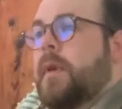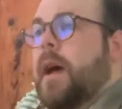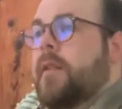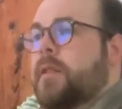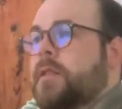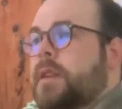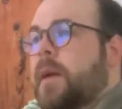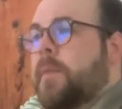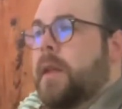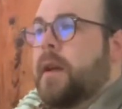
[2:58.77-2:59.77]
out of
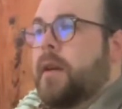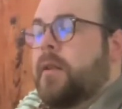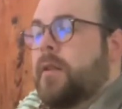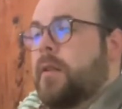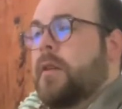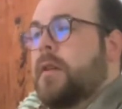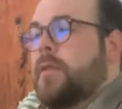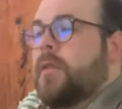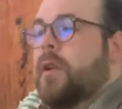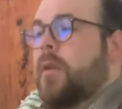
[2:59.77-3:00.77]
shape there, or
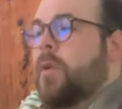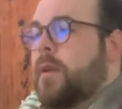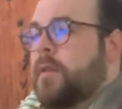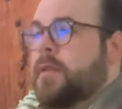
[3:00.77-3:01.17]
they're not where they're